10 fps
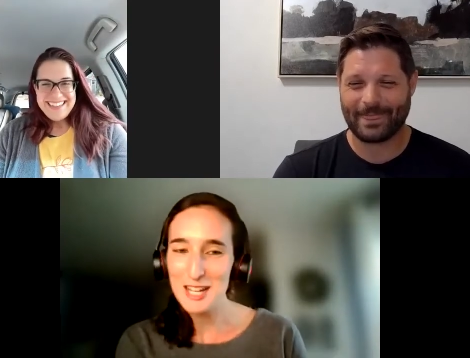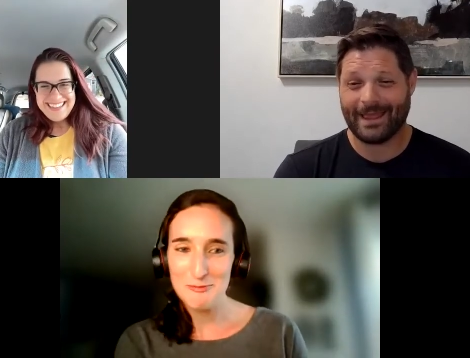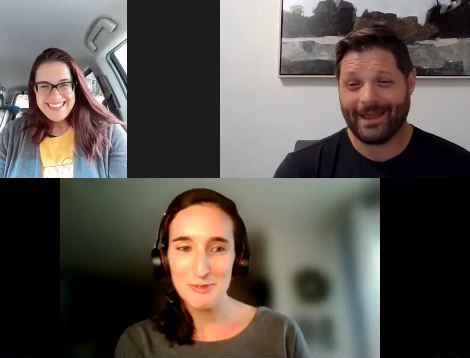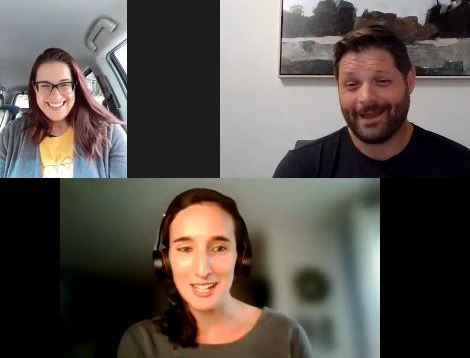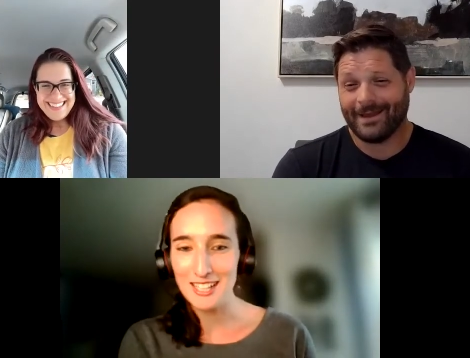
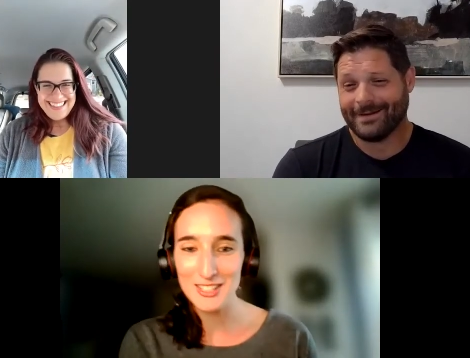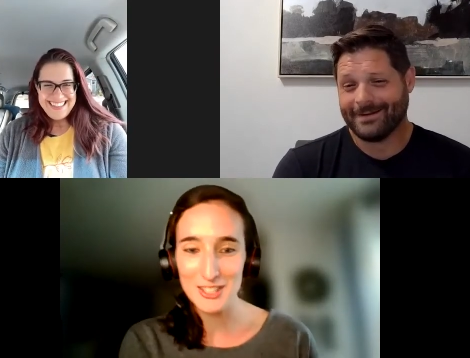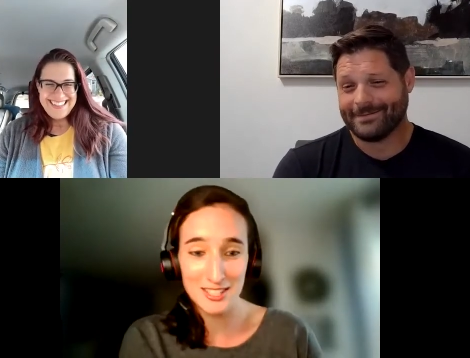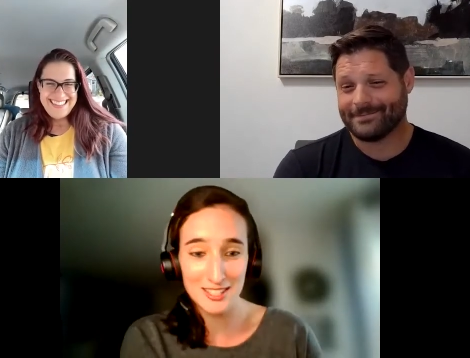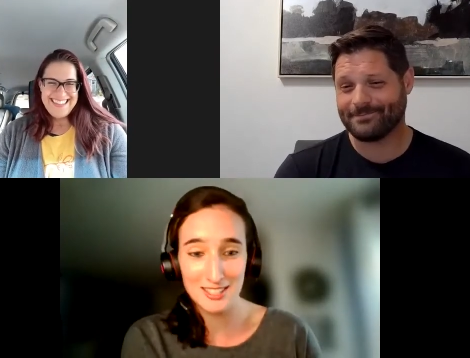Speaker 1: But
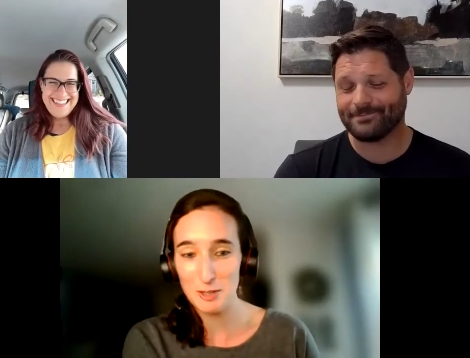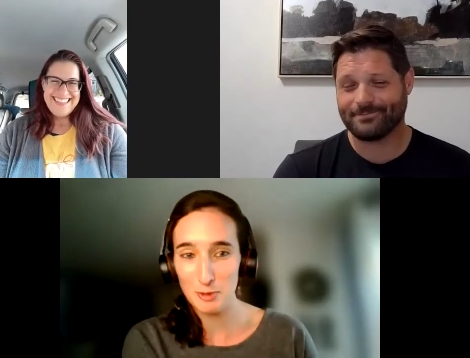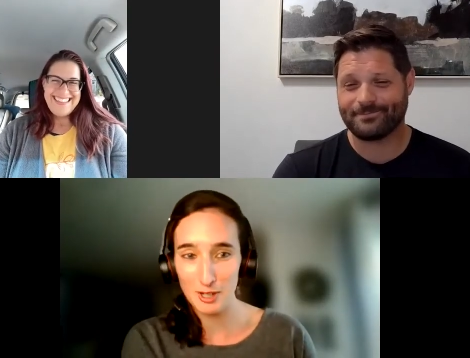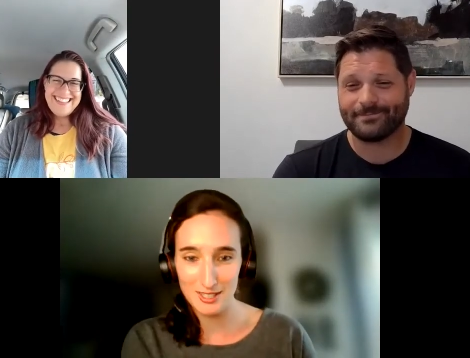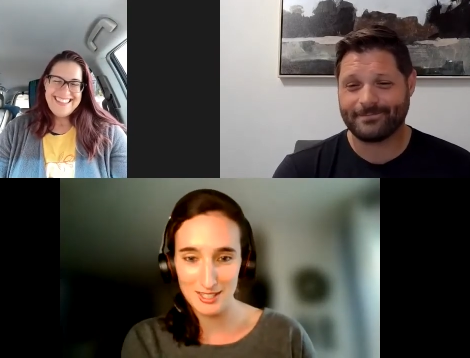just to your
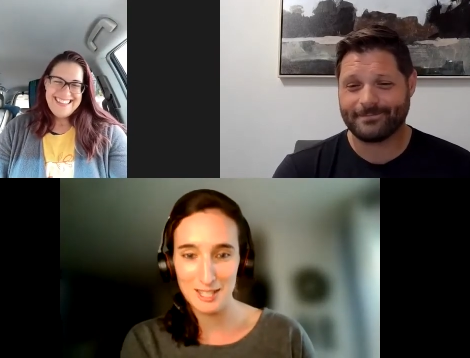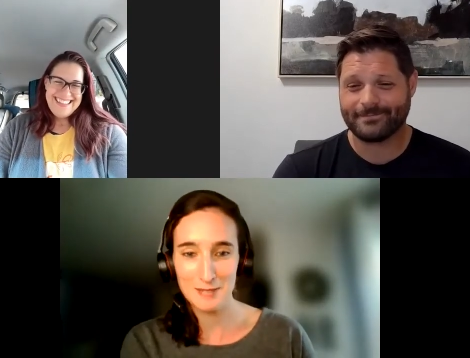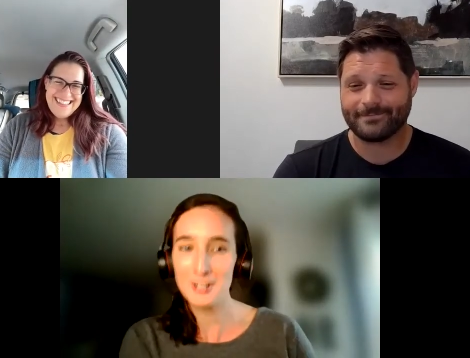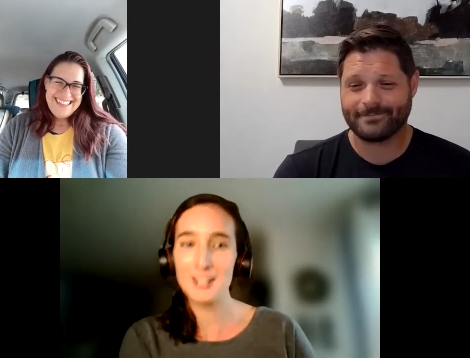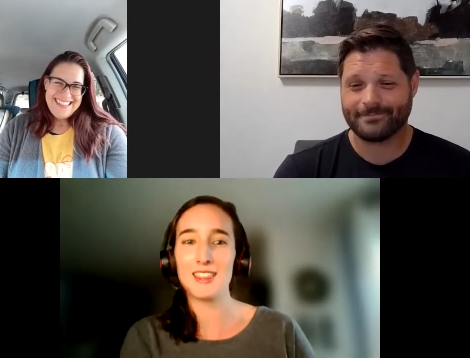point, Sarah
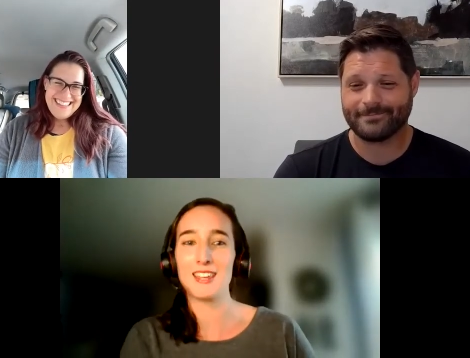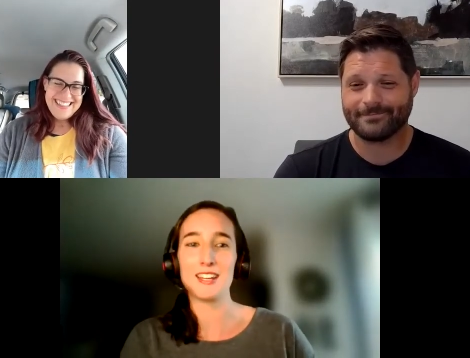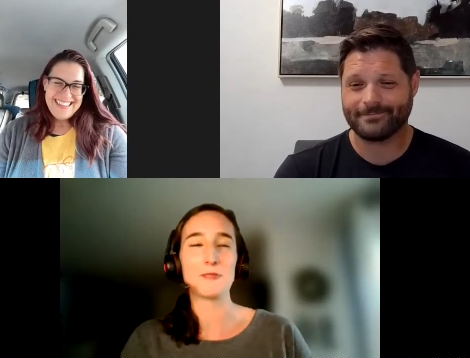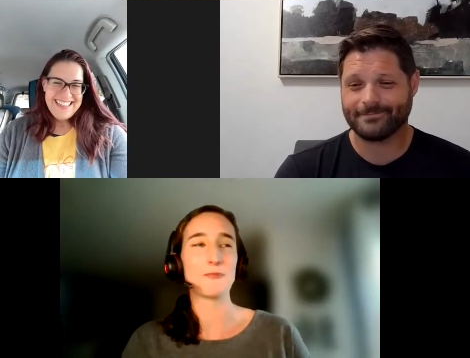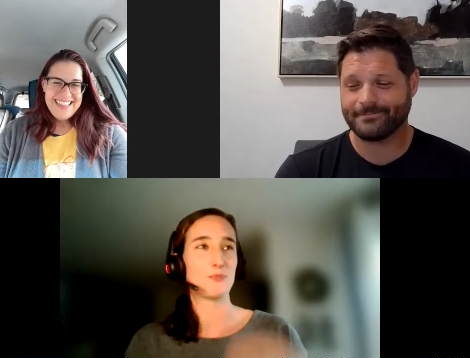Marie,
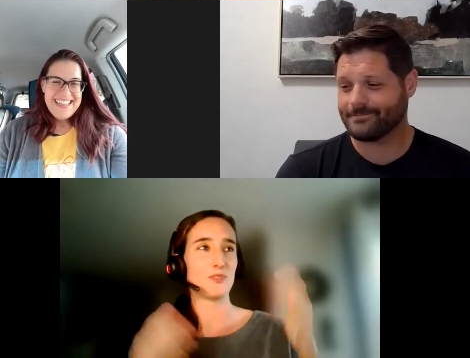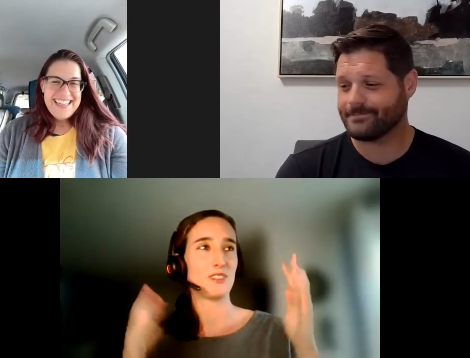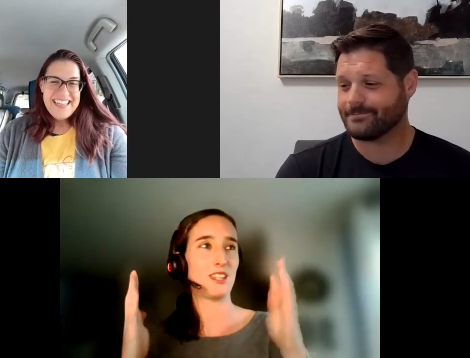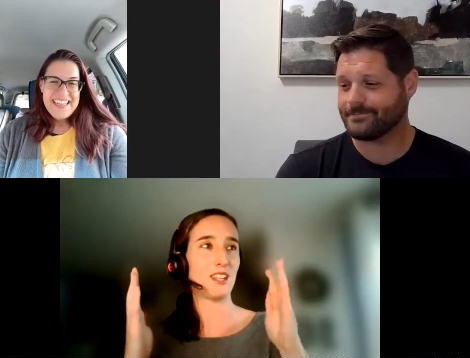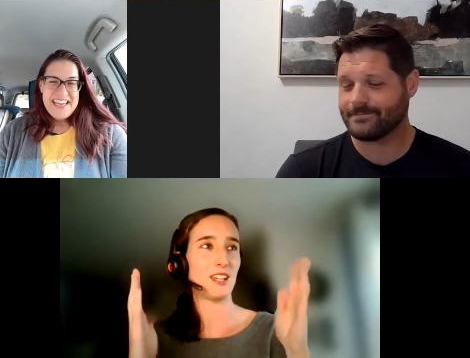the,
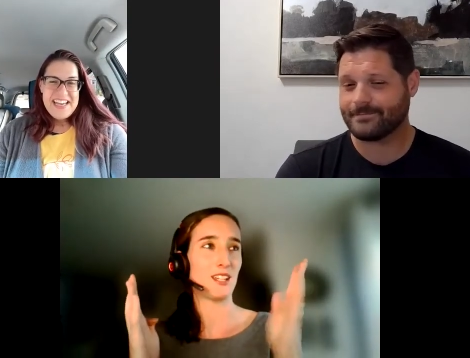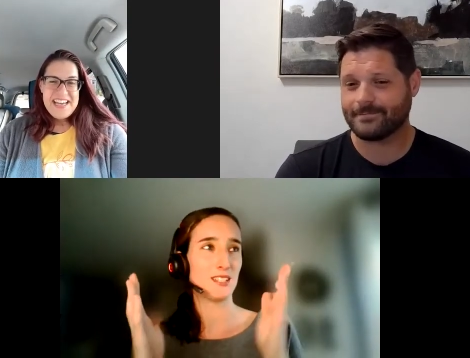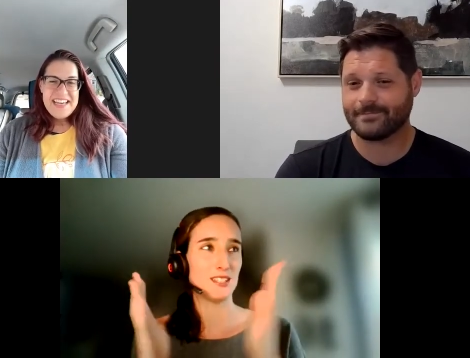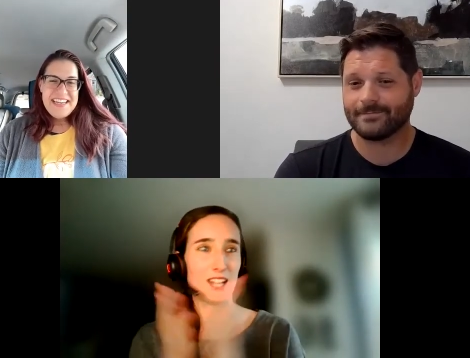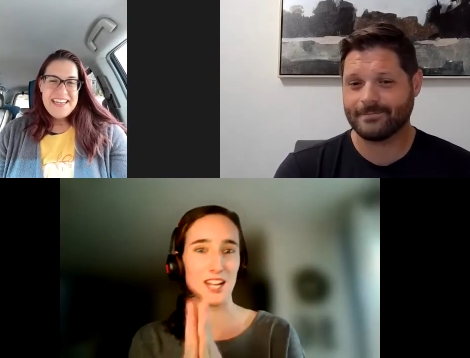the
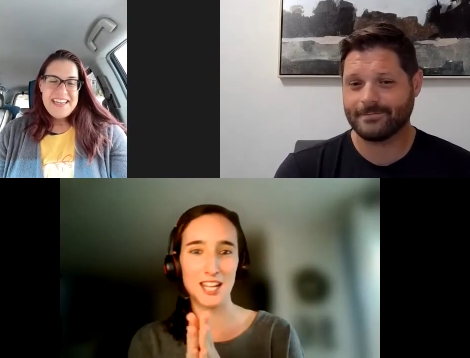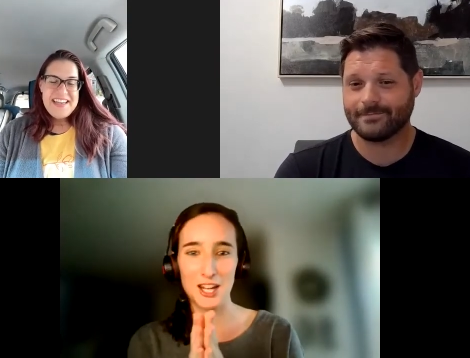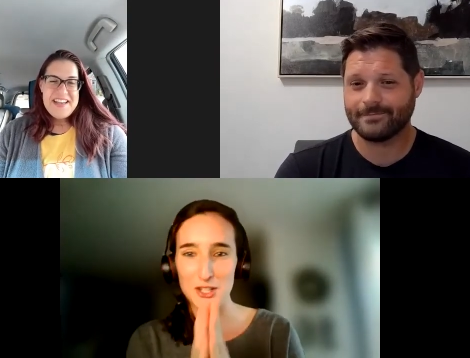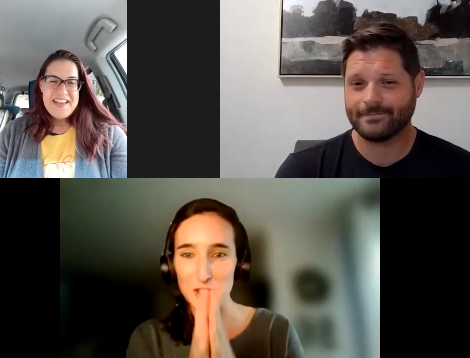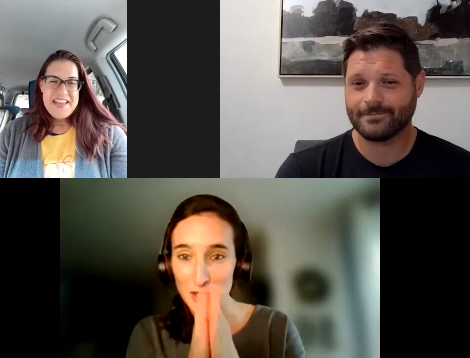
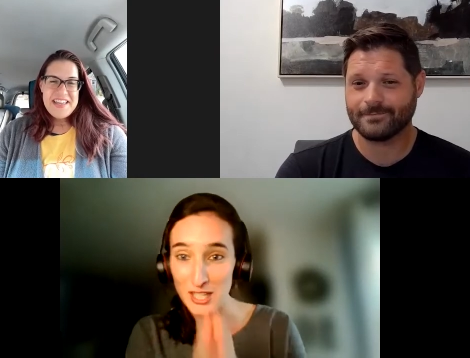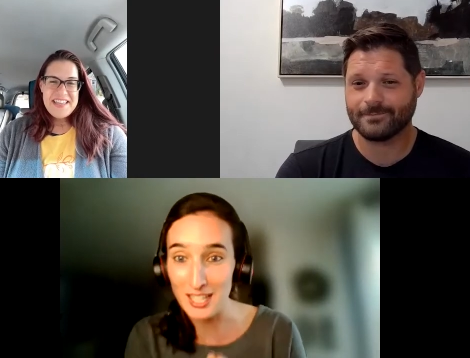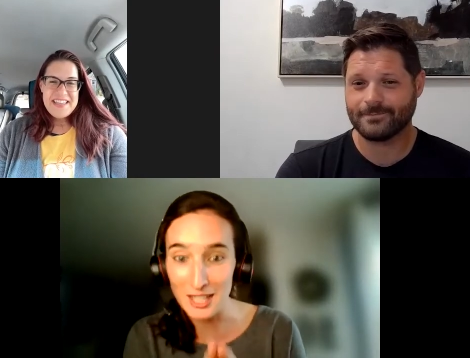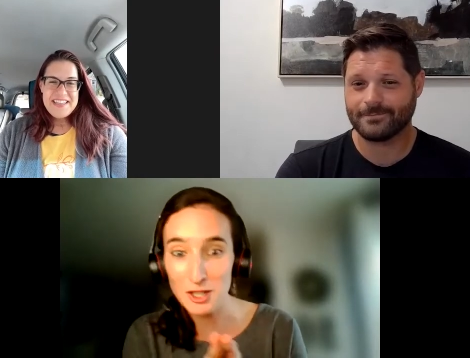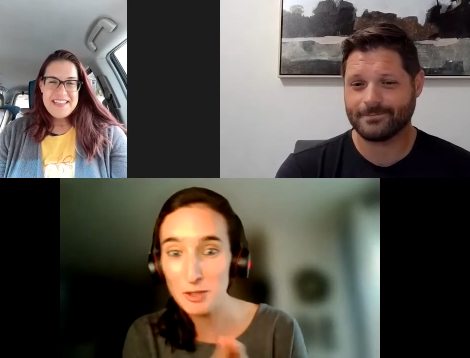dedication to each